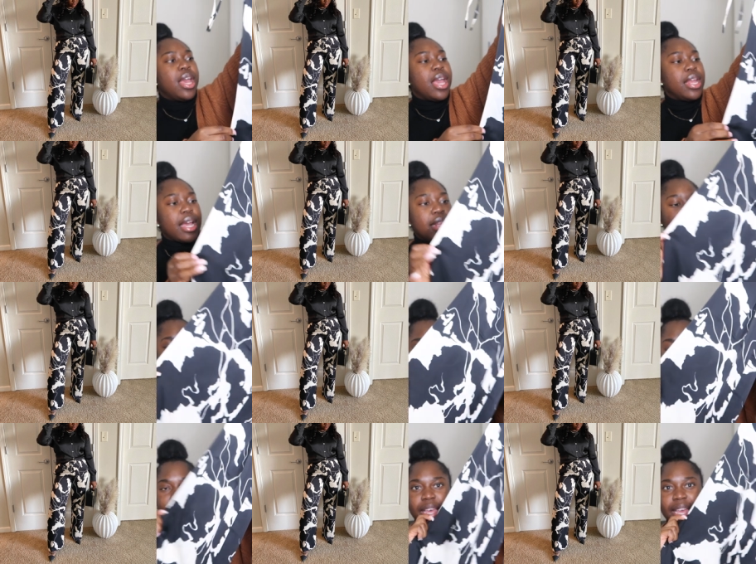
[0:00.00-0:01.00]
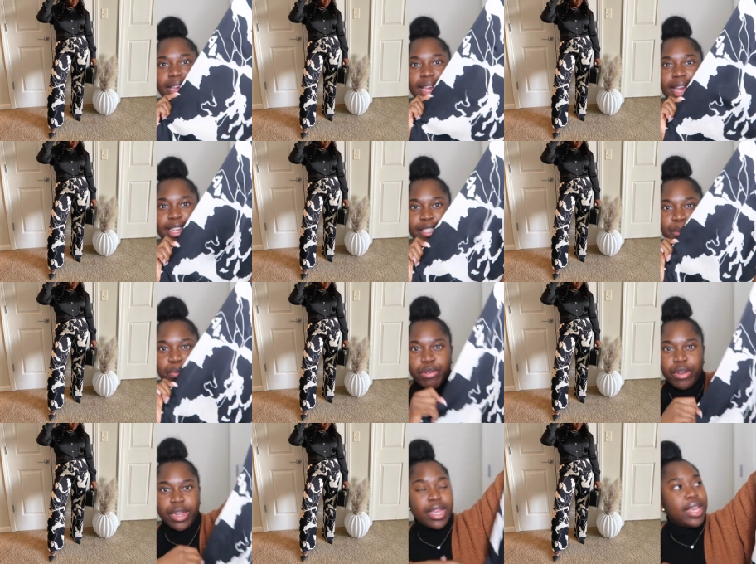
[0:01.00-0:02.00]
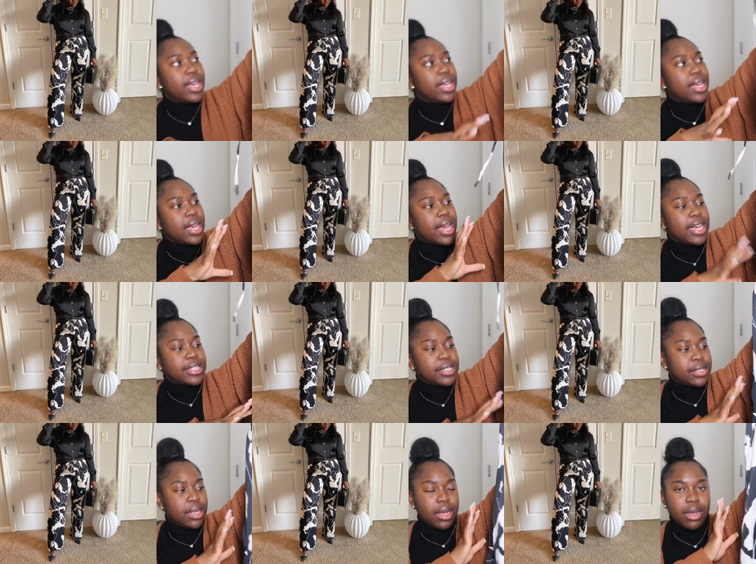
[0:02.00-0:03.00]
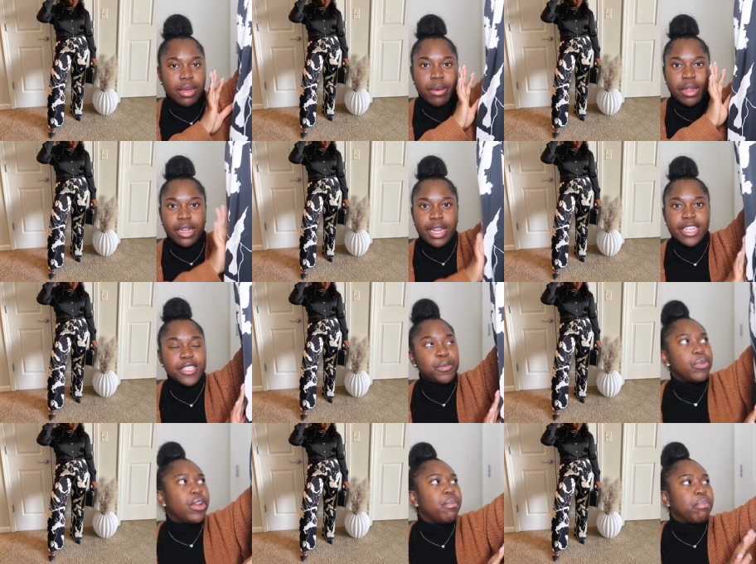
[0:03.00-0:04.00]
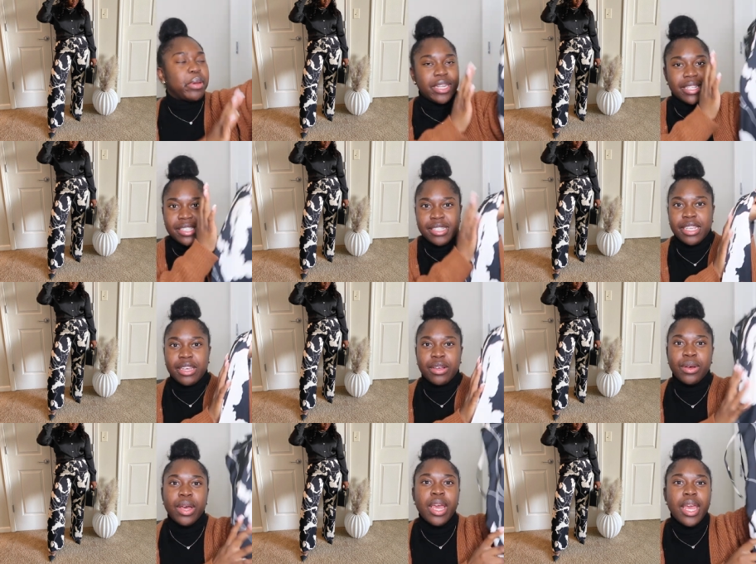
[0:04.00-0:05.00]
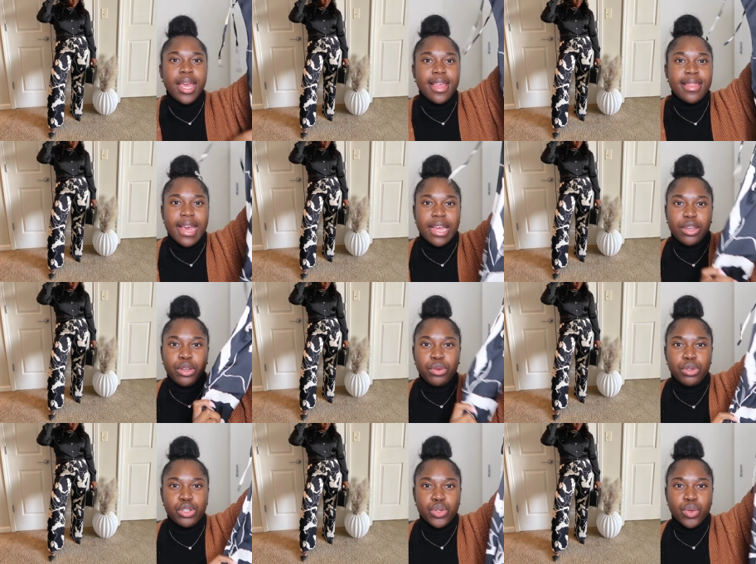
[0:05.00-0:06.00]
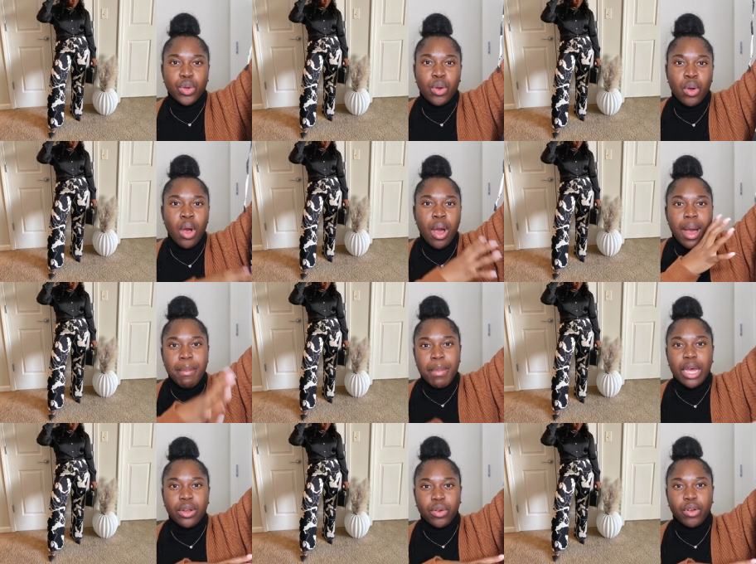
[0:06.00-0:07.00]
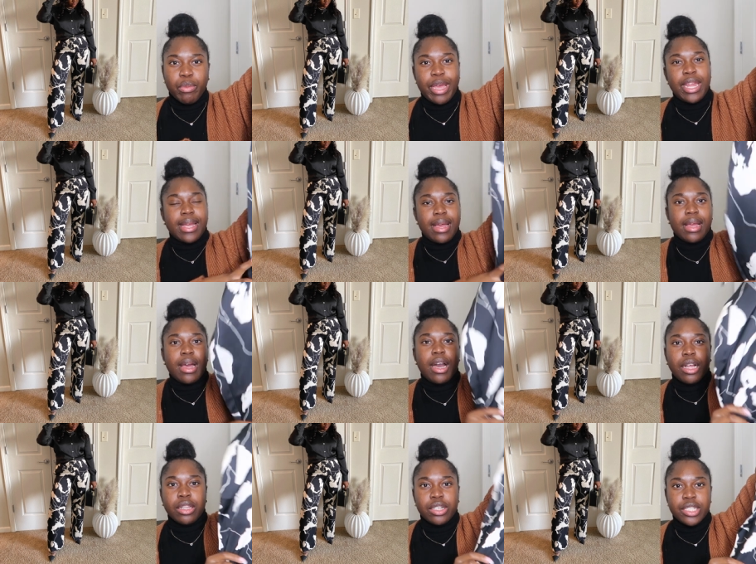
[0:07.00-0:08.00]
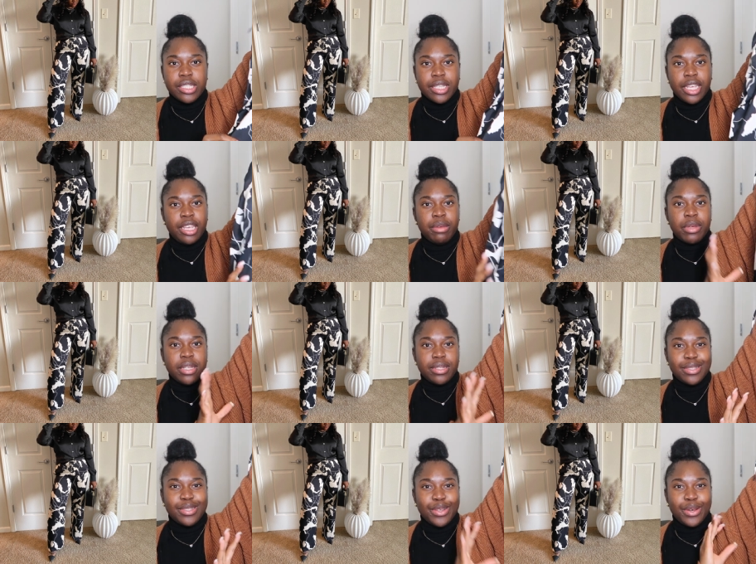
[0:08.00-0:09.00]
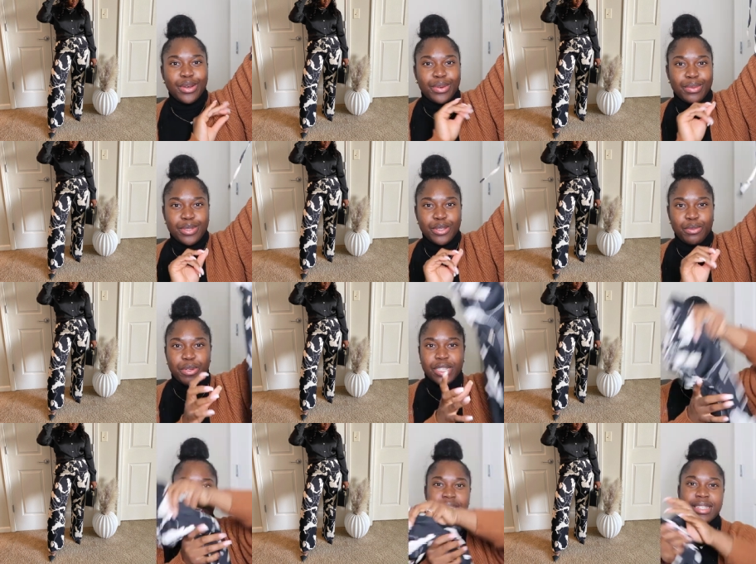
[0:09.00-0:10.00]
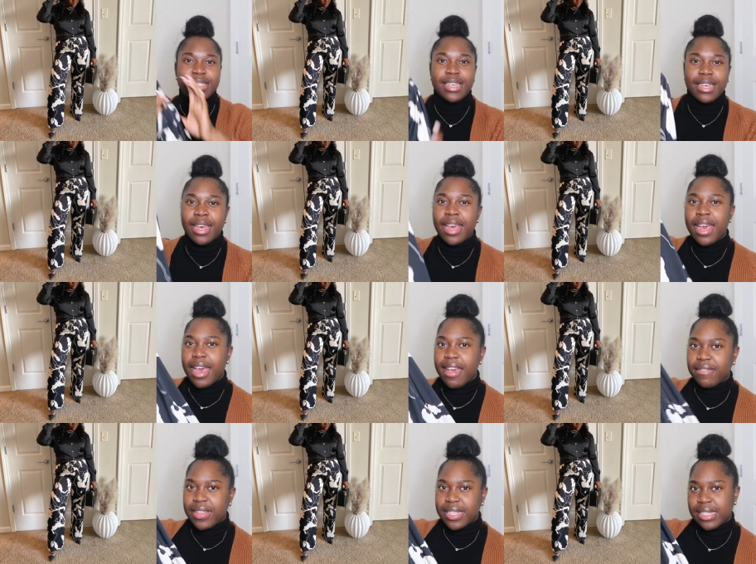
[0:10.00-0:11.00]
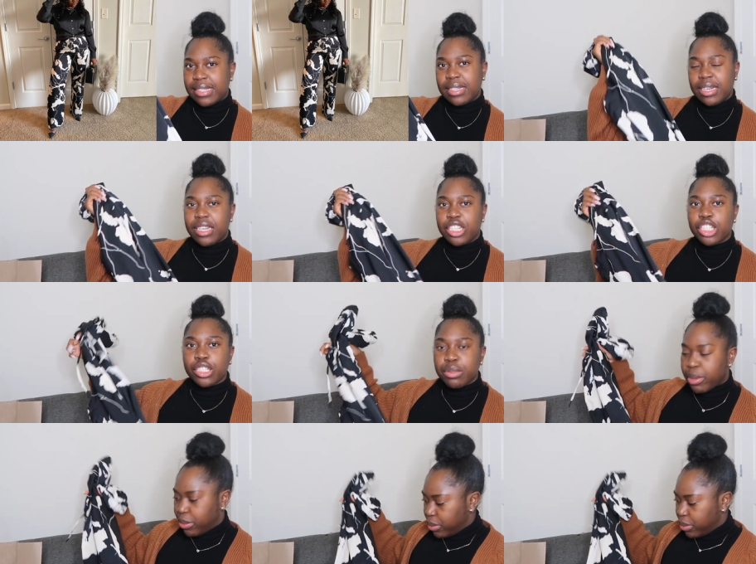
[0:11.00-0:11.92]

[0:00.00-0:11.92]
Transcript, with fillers: and I love that it has print. It has uh, a nice print, but it's still in that neutral monochromatic color scheme. So super excited to have this as an addition to my